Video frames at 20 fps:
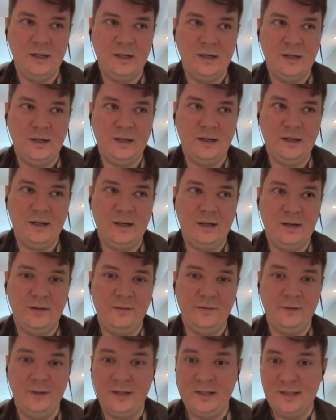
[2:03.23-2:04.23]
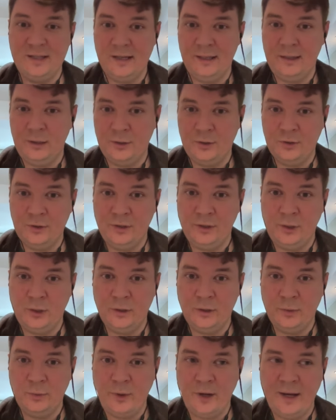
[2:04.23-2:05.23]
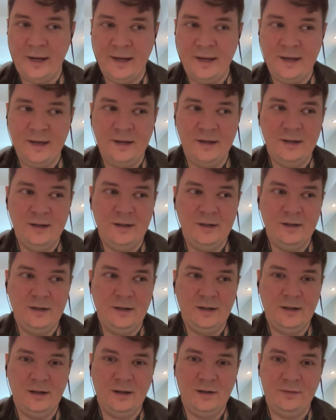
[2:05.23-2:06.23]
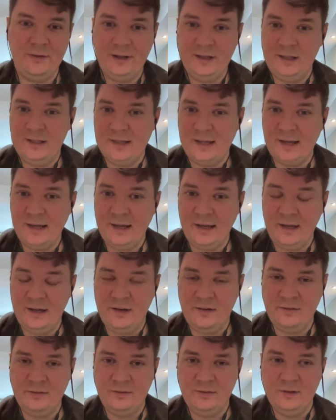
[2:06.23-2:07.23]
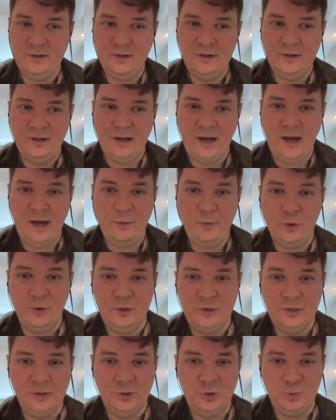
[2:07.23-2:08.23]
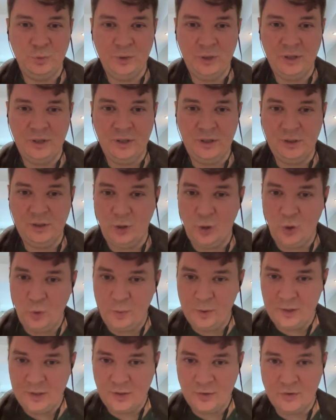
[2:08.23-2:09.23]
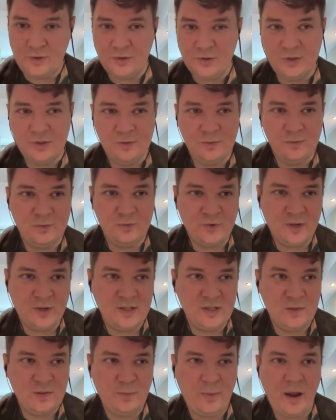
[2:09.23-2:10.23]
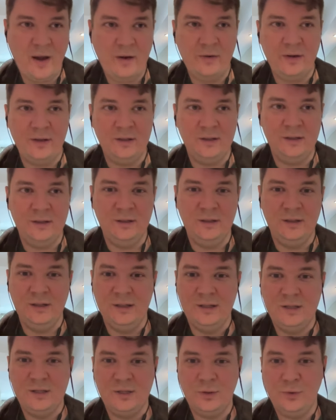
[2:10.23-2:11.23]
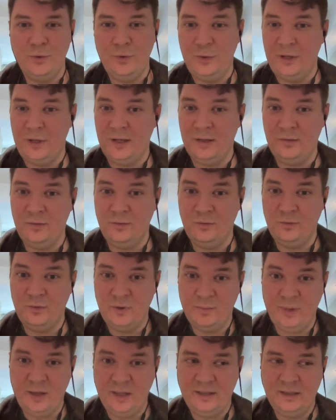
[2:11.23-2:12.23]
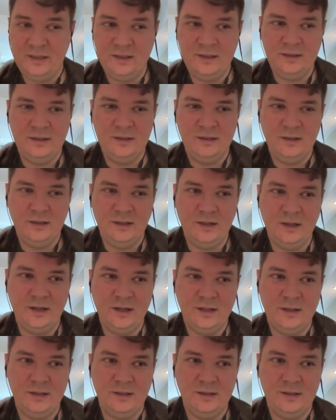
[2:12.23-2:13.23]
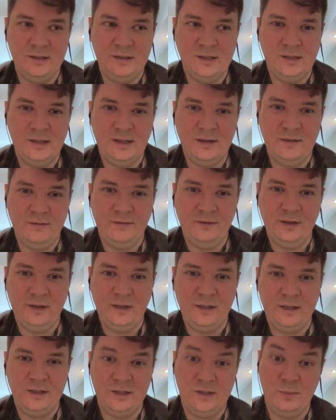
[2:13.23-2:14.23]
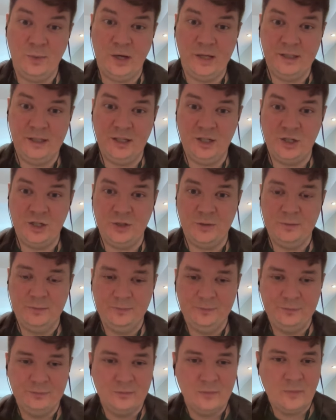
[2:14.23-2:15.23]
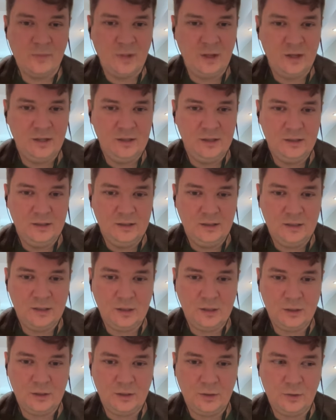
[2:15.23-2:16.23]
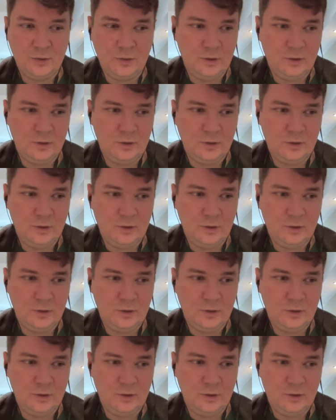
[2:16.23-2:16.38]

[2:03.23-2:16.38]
uh, things I learn along the way, uh, fails I have. I want it to be open source, transparent, so you can repeat it, and that I think is my niche. So